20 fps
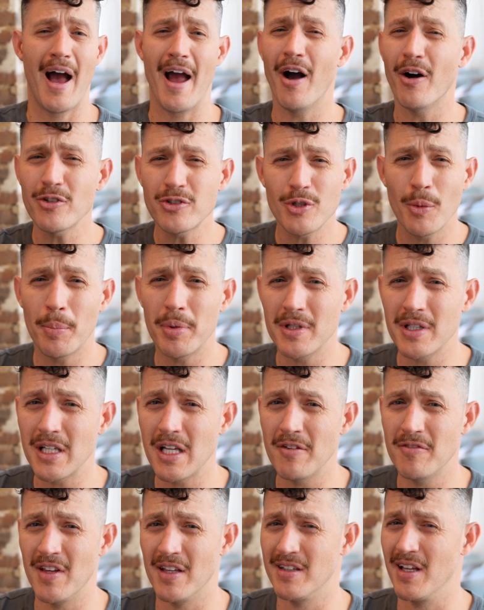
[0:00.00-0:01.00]
I also
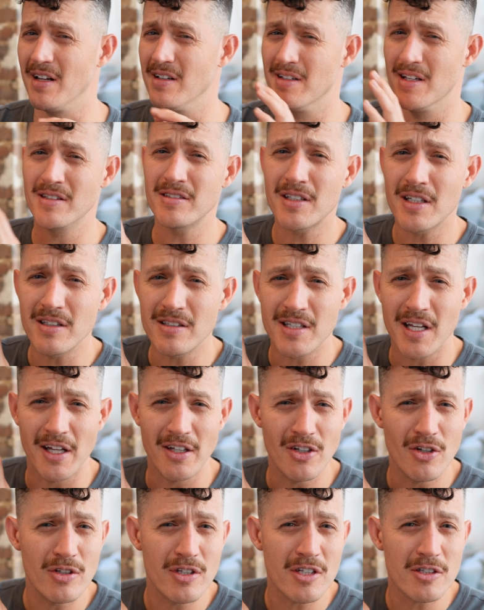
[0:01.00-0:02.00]
believe that they
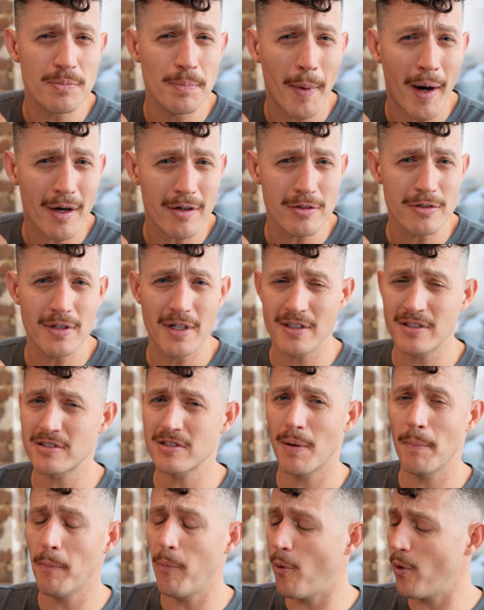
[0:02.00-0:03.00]
discontinued this model at
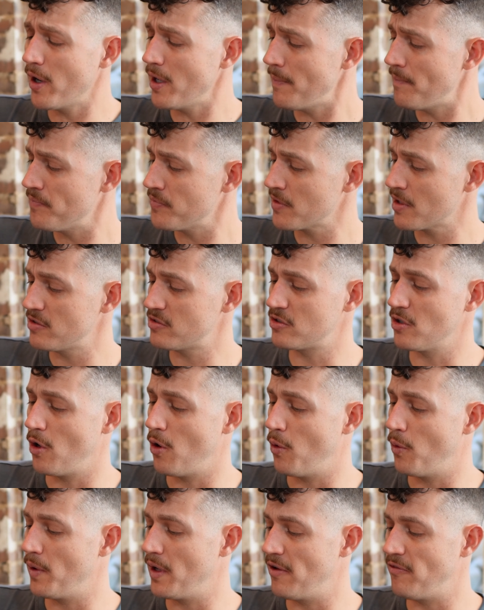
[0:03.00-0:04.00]
some point.
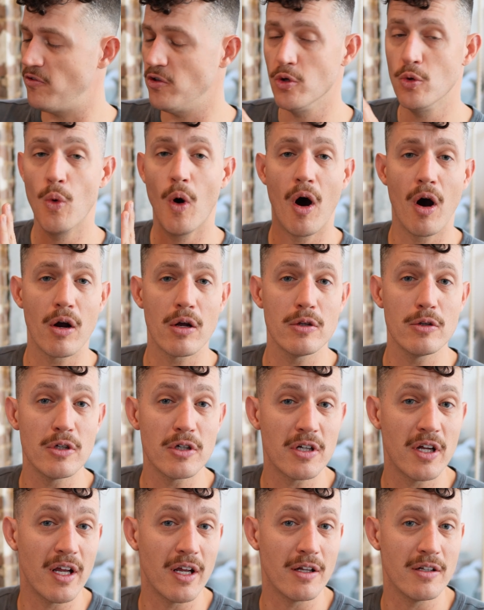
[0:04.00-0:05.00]
So if you are
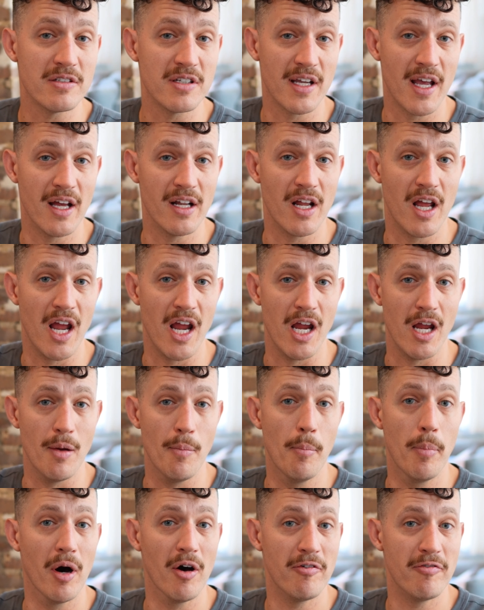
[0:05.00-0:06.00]
looking to get a
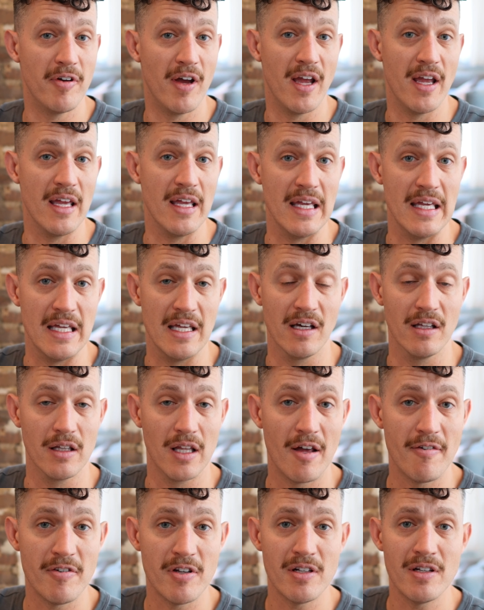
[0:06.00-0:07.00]
Buffet
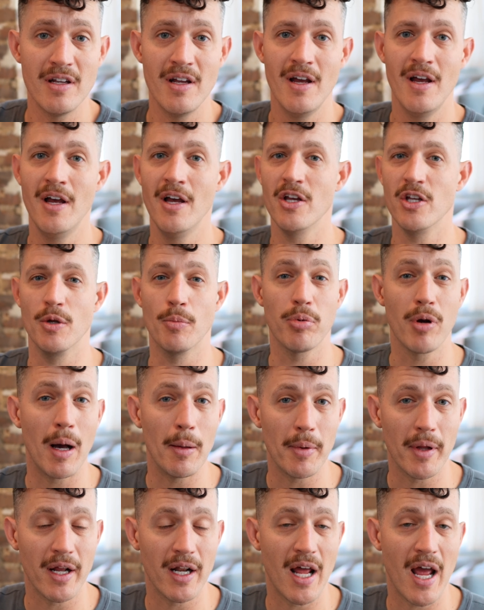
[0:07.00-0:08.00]
E11, you're
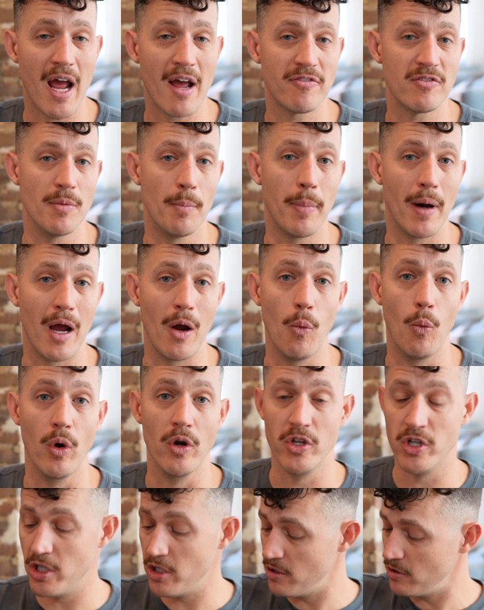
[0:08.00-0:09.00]
probably going to have to buy
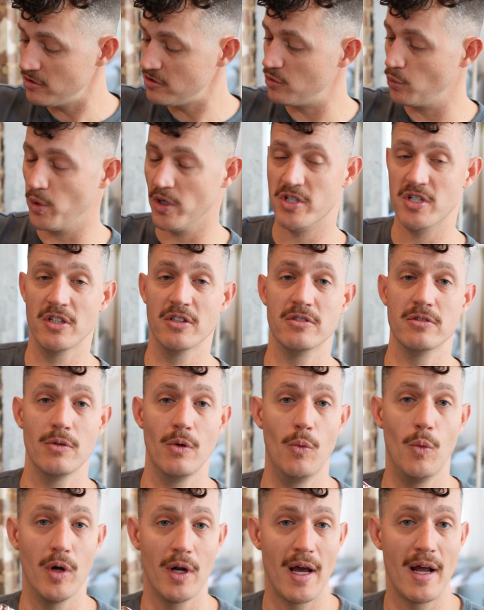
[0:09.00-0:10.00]
one used, which is
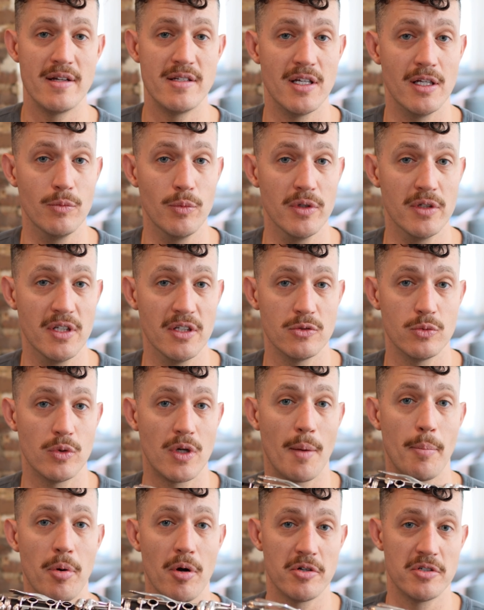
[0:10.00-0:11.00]
what I did with this one.
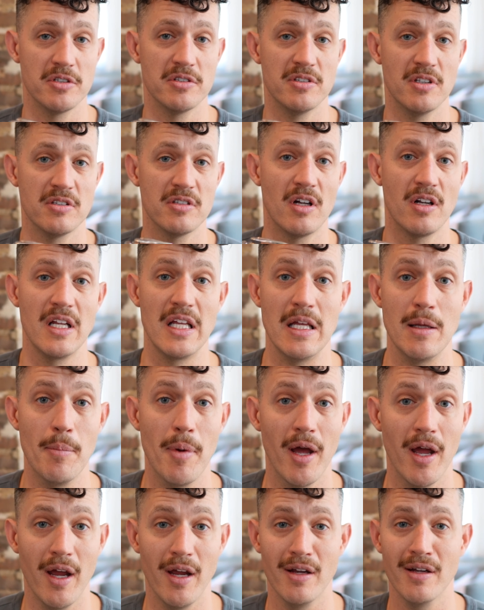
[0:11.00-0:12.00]
I purchased this on
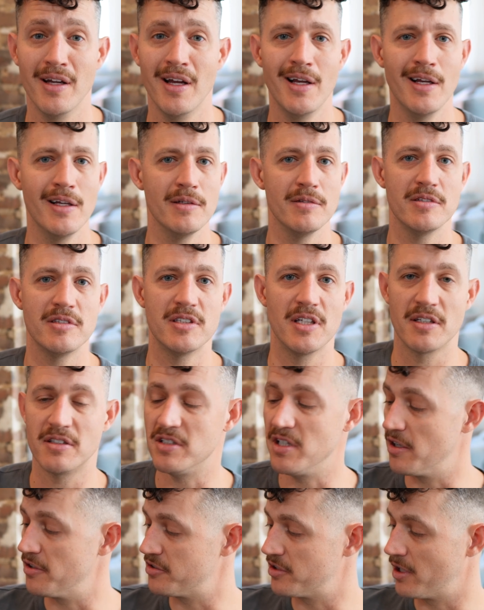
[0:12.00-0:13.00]
eBay 6
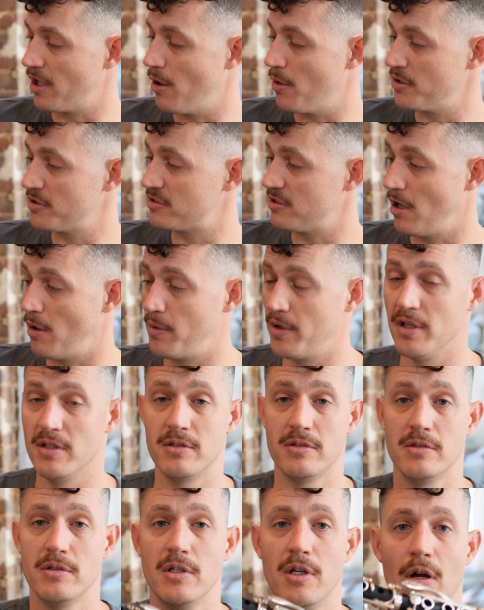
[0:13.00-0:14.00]
years ago or so. And it's,